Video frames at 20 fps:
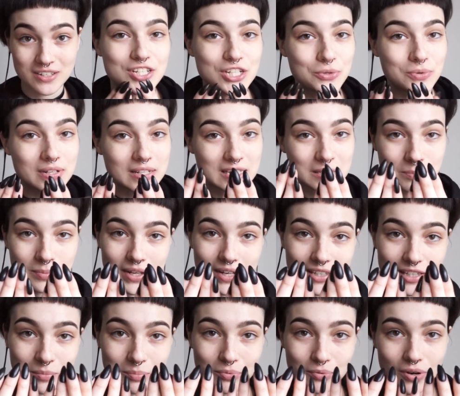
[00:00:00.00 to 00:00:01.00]
She would
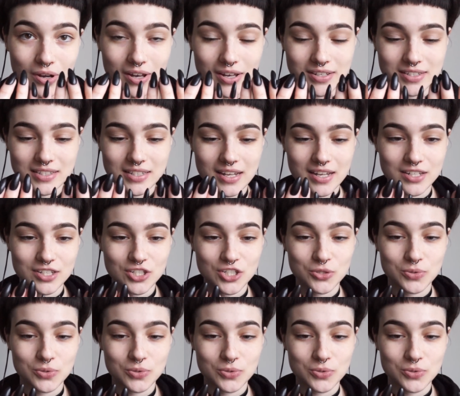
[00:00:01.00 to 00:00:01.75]
explain the process.